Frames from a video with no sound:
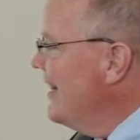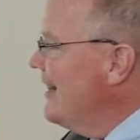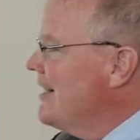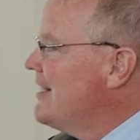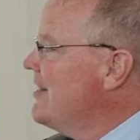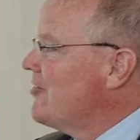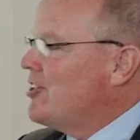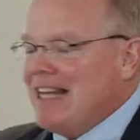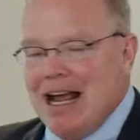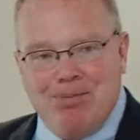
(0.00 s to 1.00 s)
it's either
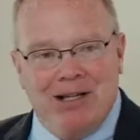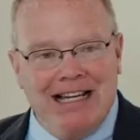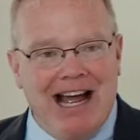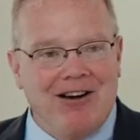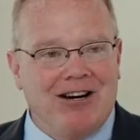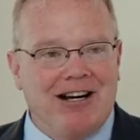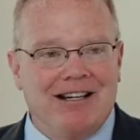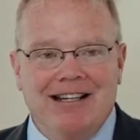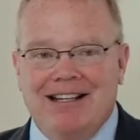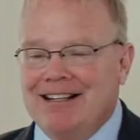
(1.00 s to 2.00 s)
sampling error,
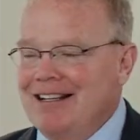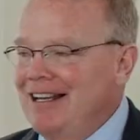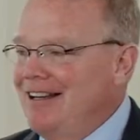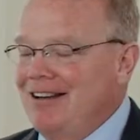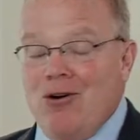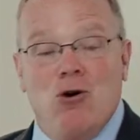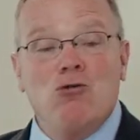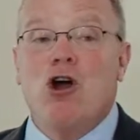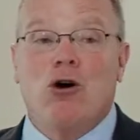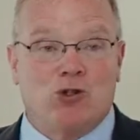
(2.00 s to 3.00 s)
who
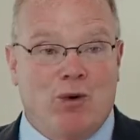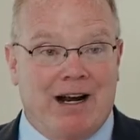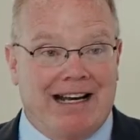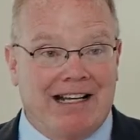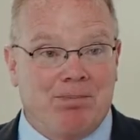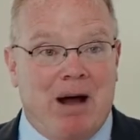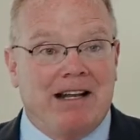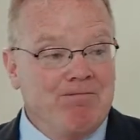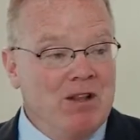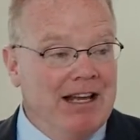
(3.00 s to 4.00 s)
knows what it is.
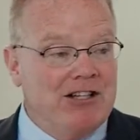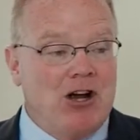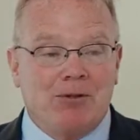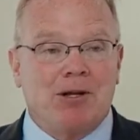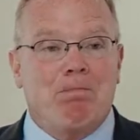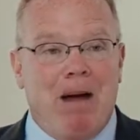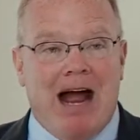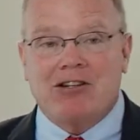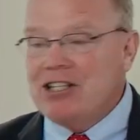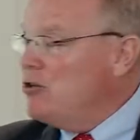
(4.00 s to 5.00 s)
But it's almost
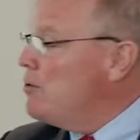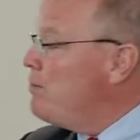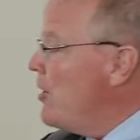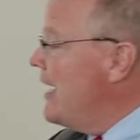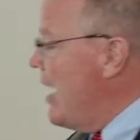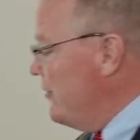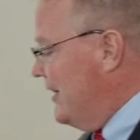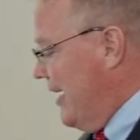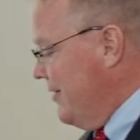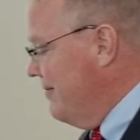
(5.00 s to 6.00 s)
embarrassing you would put it out there.